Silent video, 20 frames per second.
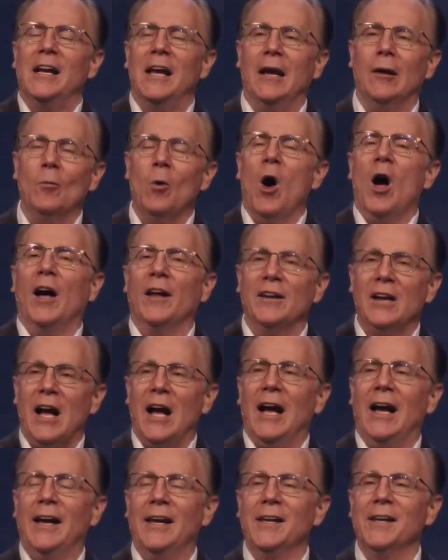getting
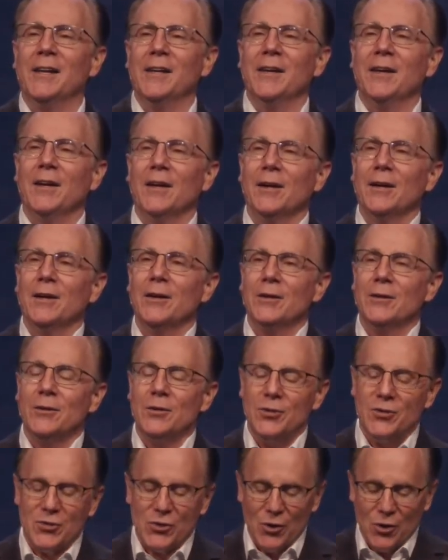what I
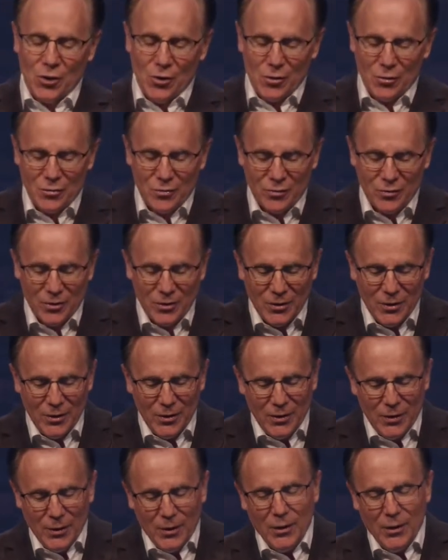deserve.